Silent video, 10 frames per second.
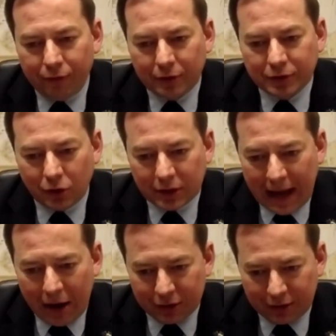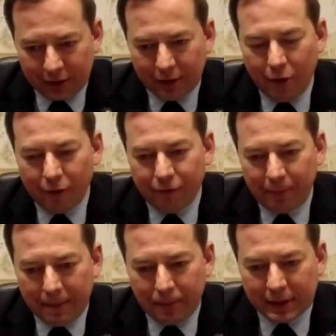of solidarity of
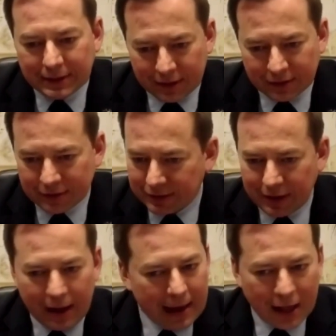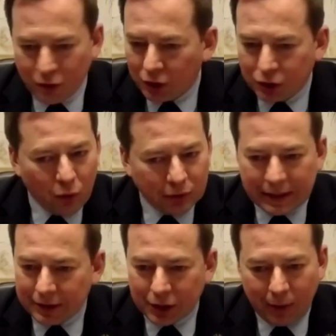people and citizens, and not only
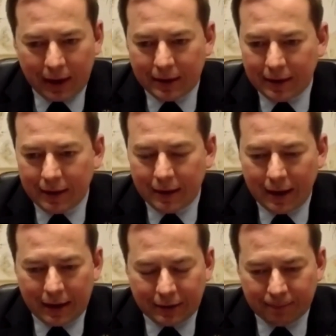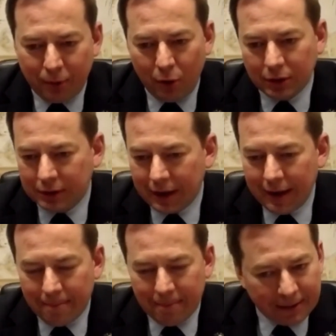in Lithuania and in Poland,
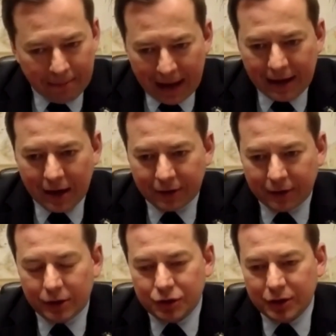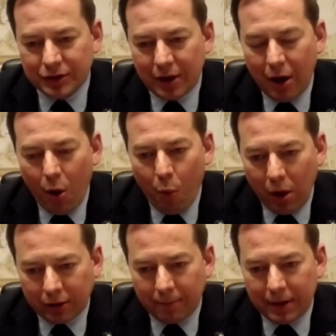but in many other countries,
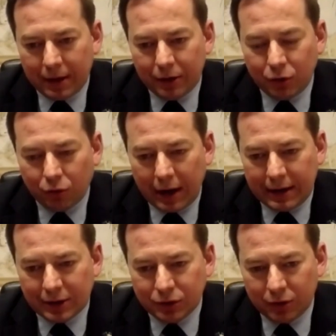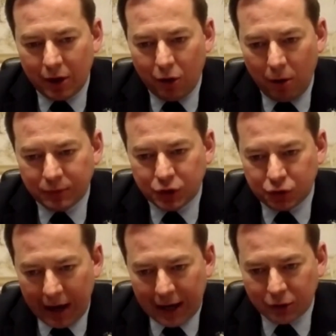welcoming Ukrainians to their homes,
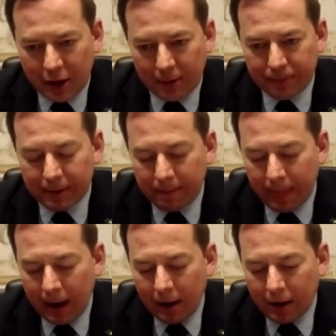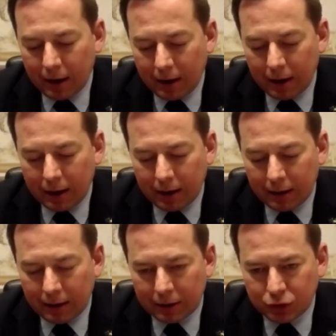trying to help them
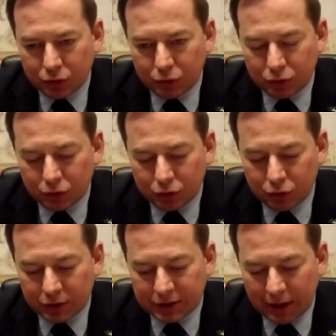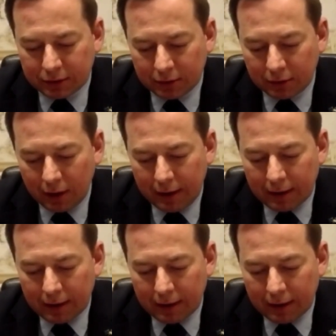to resettle,